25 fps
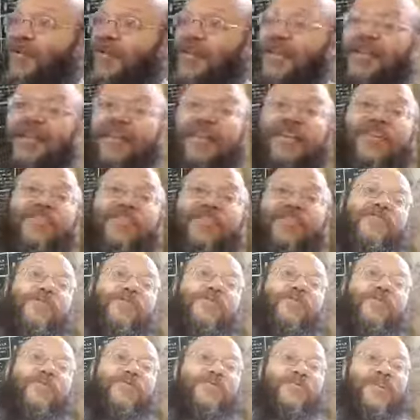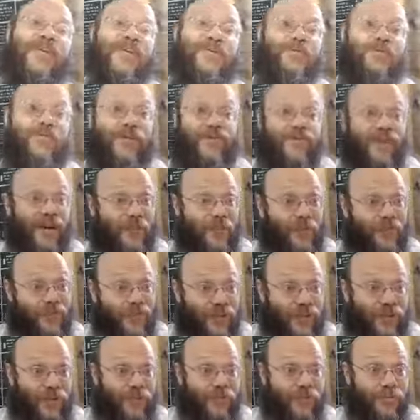that if he was next to Avraham
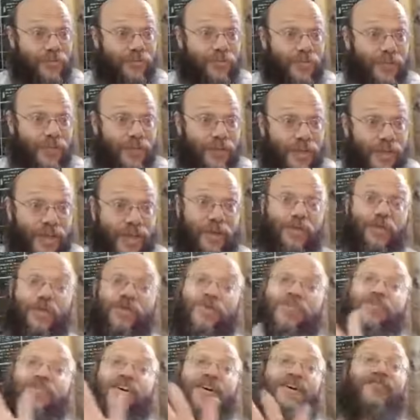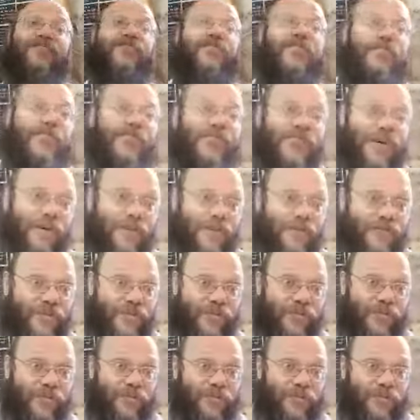Avinu, he would have learned from Avraham Avinu.